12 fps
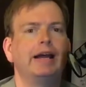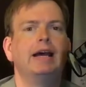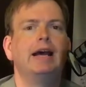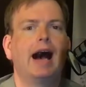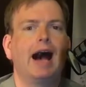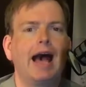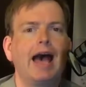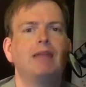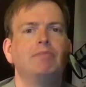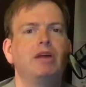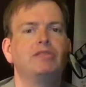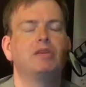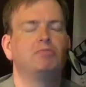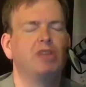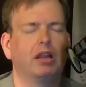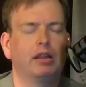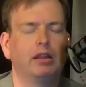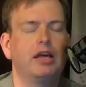I had me some
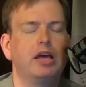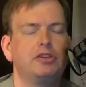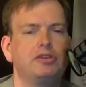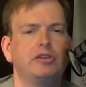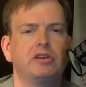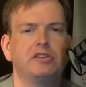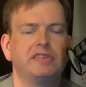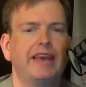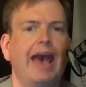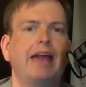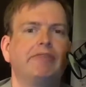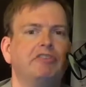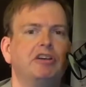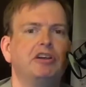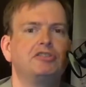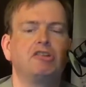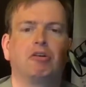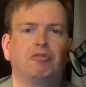delicious
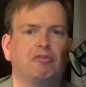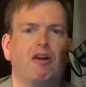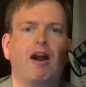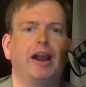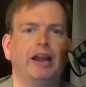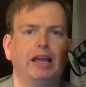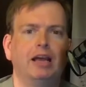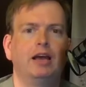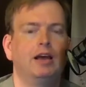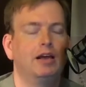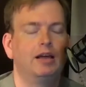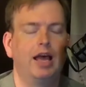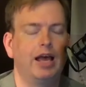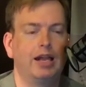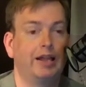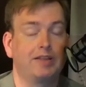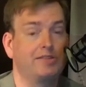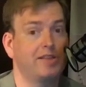catfish on Friday, and
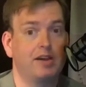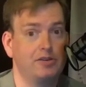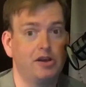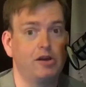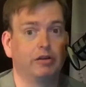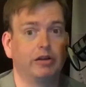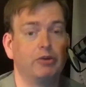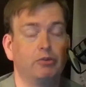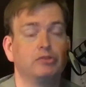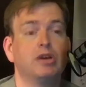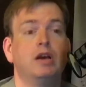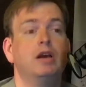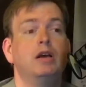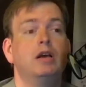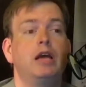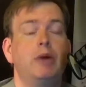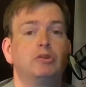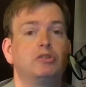that's not a joke. It
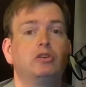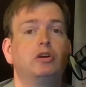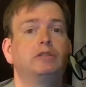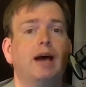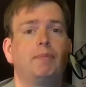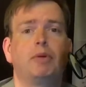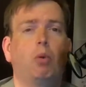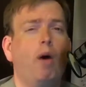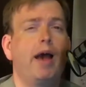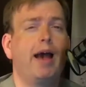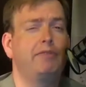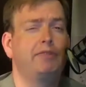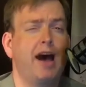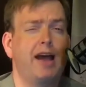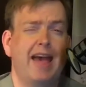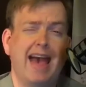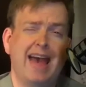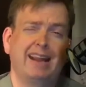was cooked up in a way I've not
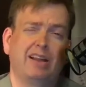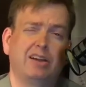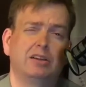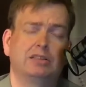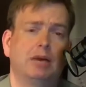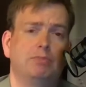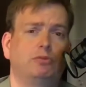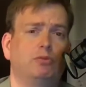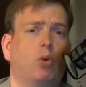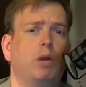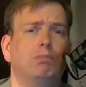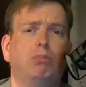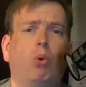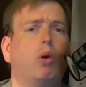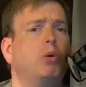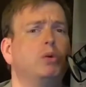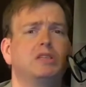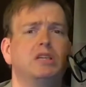had it cooked up before, and boy,
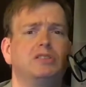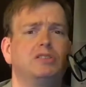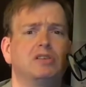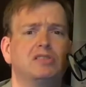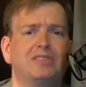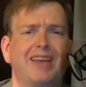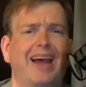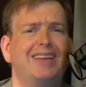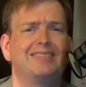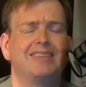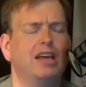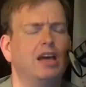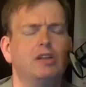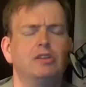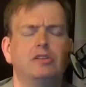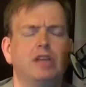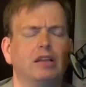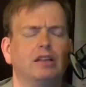was it just tasty.
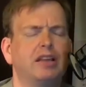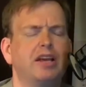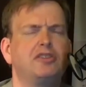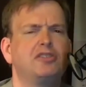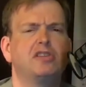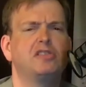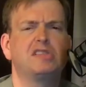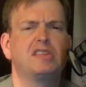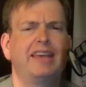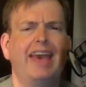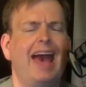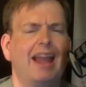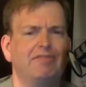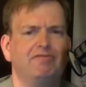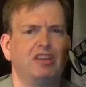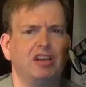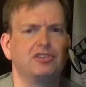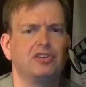Delicious
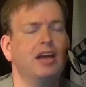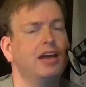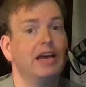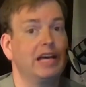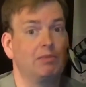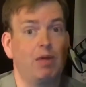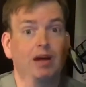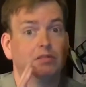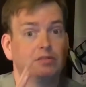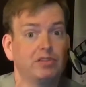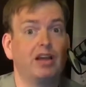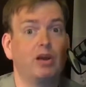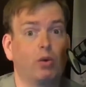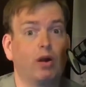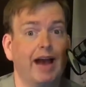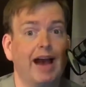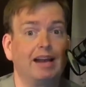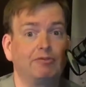catfish. And I'm not going to tell you where I
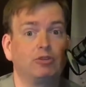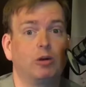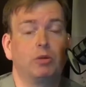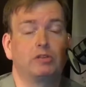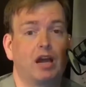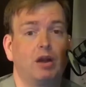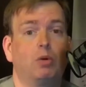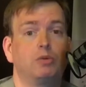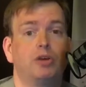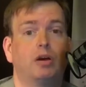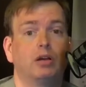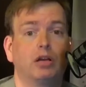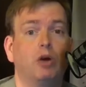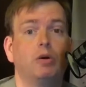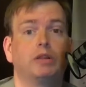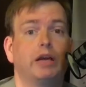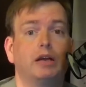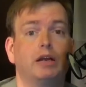got it from because I don't want y'all to go in
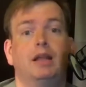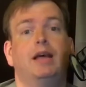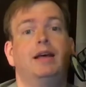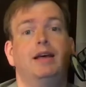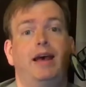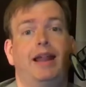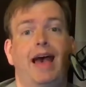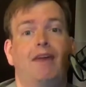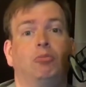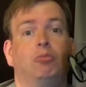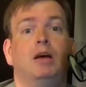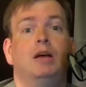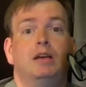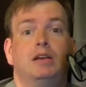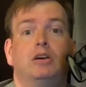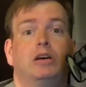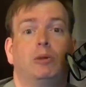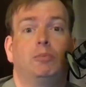there and have them
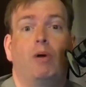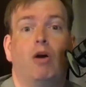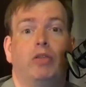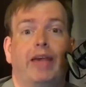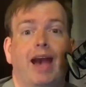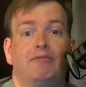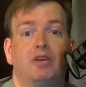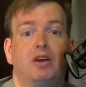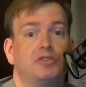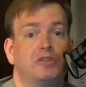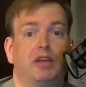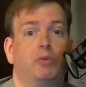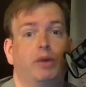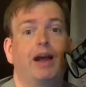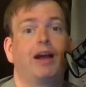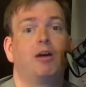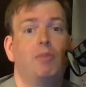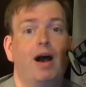cook up all the catfish, and then when I
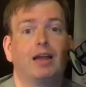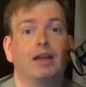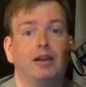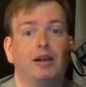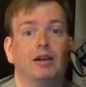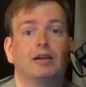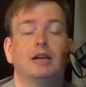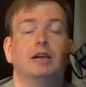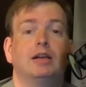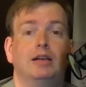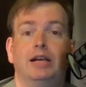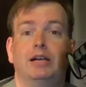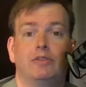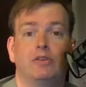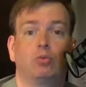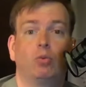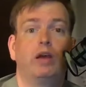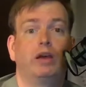go back in there here this
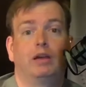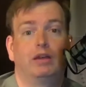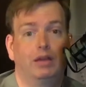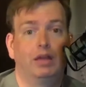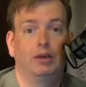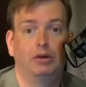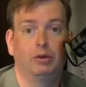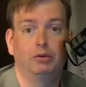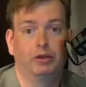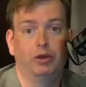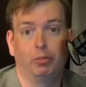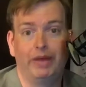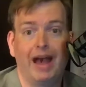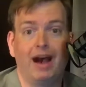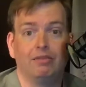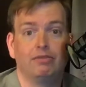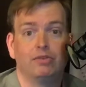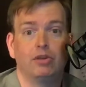week, they'll be out.
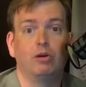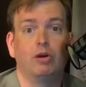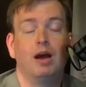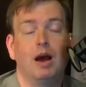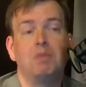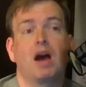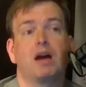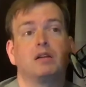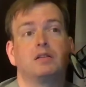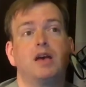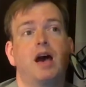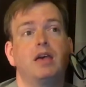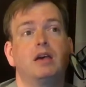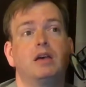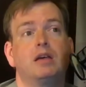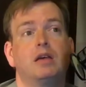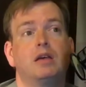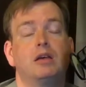So I'm not going to tell you,
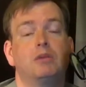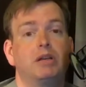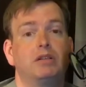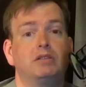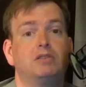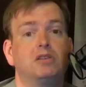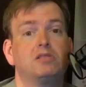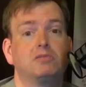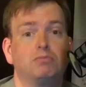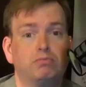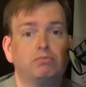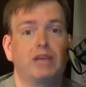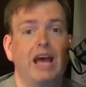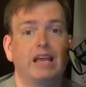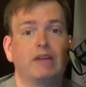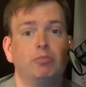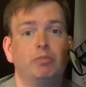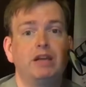but just take it
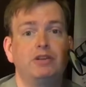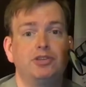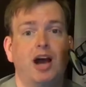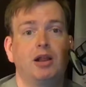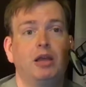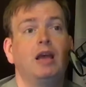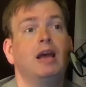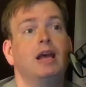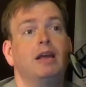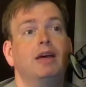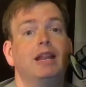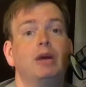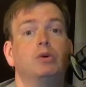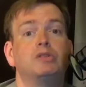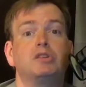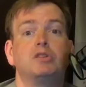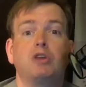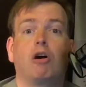from me, Johnny, that it was
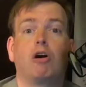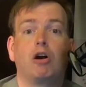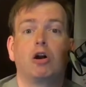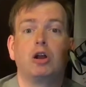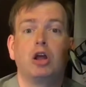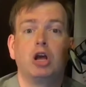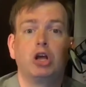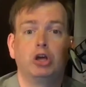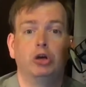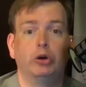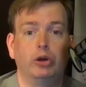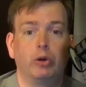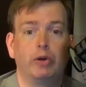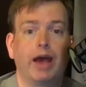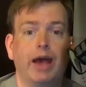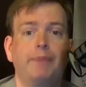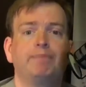darn good, okay?